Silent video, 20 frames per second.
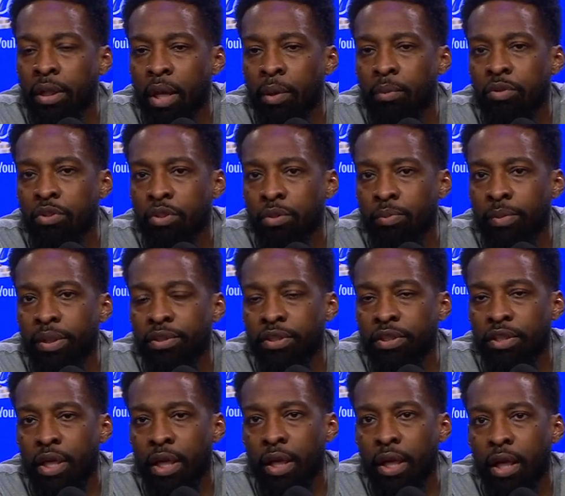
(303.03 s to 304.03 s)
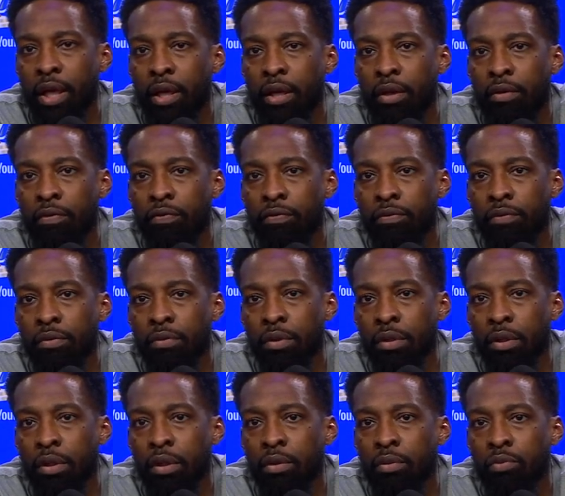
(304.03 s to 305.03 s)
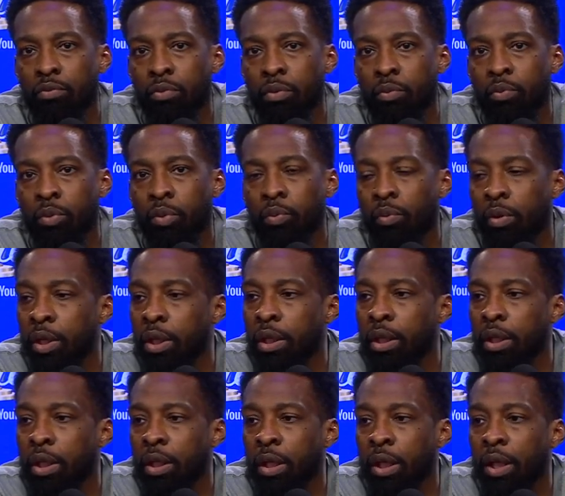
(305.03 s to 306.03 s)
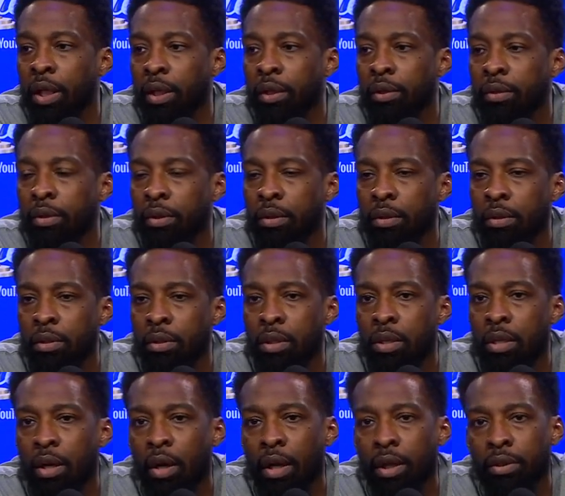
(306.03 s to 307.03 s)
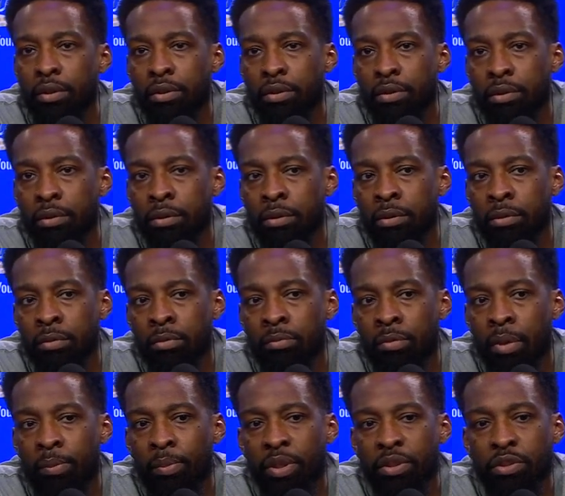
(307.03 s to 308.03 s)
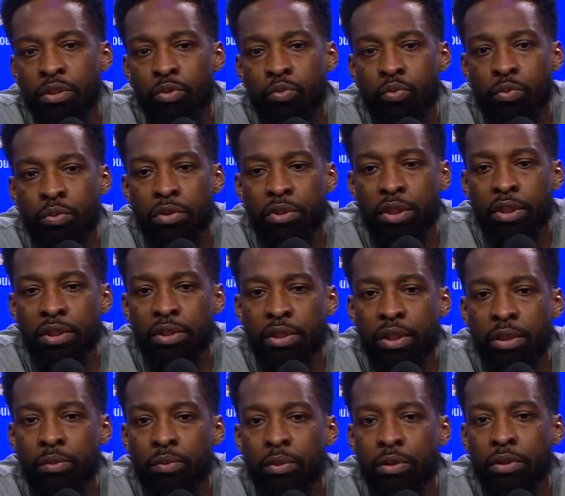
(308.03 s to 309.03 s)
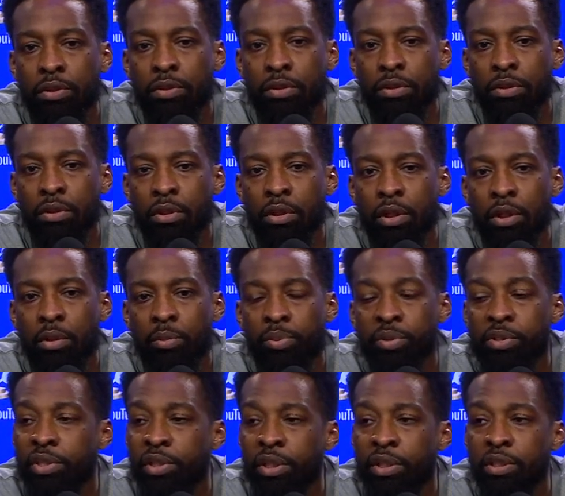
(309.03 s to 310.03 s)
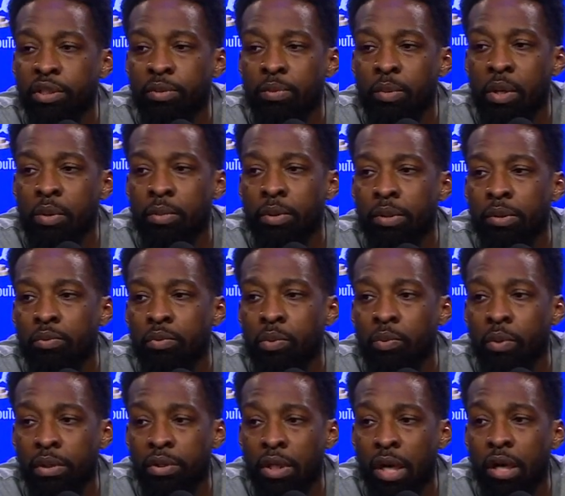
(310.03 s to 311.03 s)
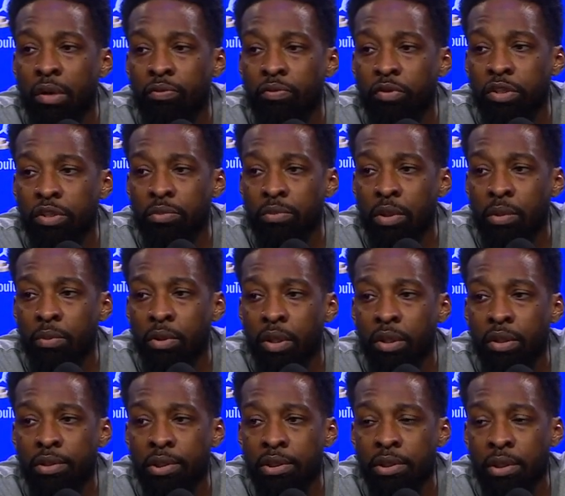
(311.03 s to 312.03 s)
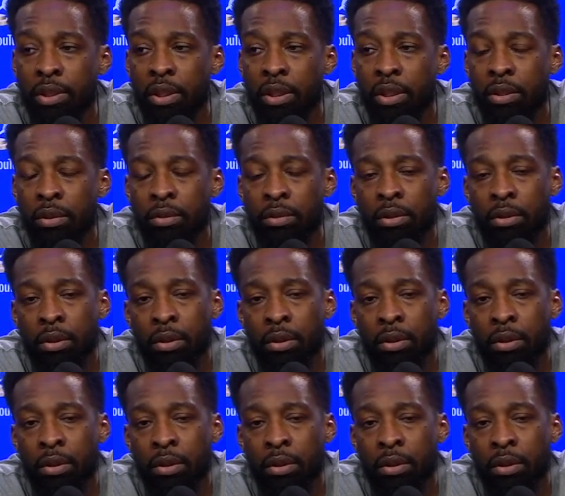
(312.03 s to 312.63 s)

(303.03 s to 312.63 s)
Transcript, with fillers: that was the message I gave uh, when we won in LA. You know, I my message to the team was, you know, appreciate this moment. We worked hard for this moment all season long.